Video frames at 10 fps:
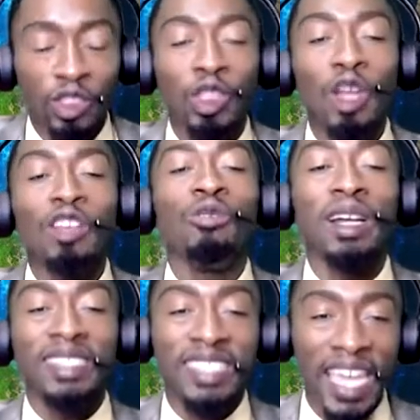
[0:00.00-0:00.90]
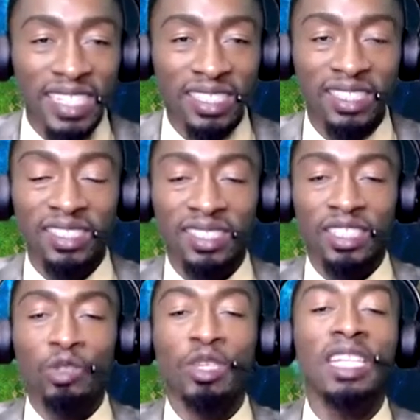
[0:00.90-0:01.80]
31 days
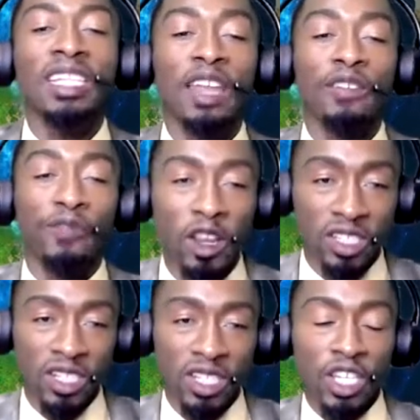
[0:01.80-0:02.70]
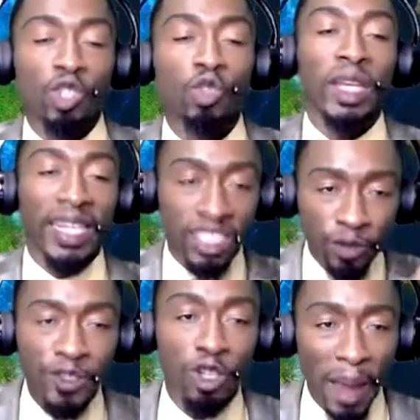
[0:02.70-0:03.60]
you can convert to an
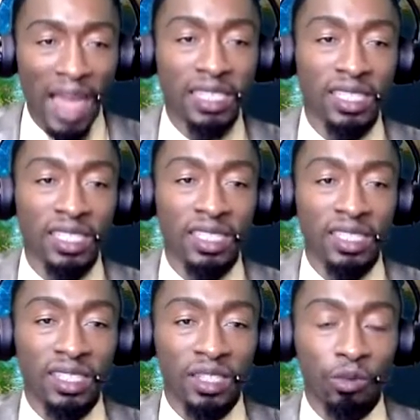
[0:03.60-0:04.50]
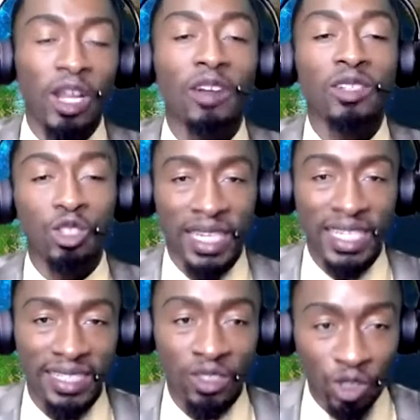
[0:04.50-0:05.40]
individual policy without you
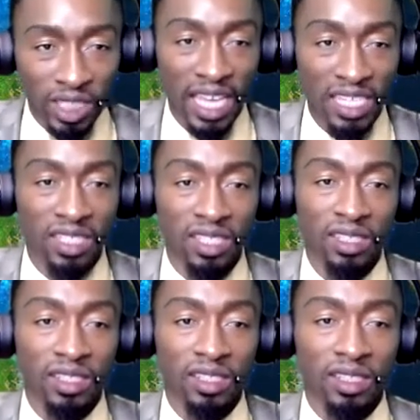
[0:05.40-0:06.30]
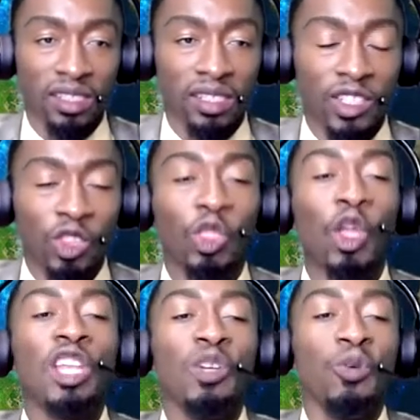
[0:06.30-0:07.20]
taking no tests.
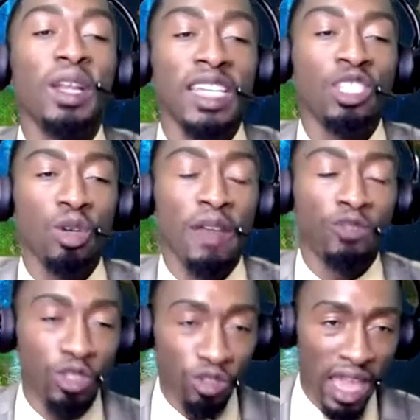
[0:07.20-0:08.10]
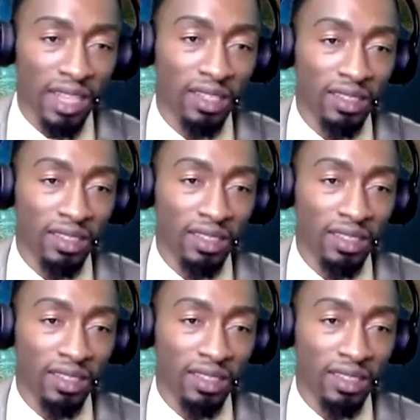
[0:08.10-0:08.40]
31 days you have to do that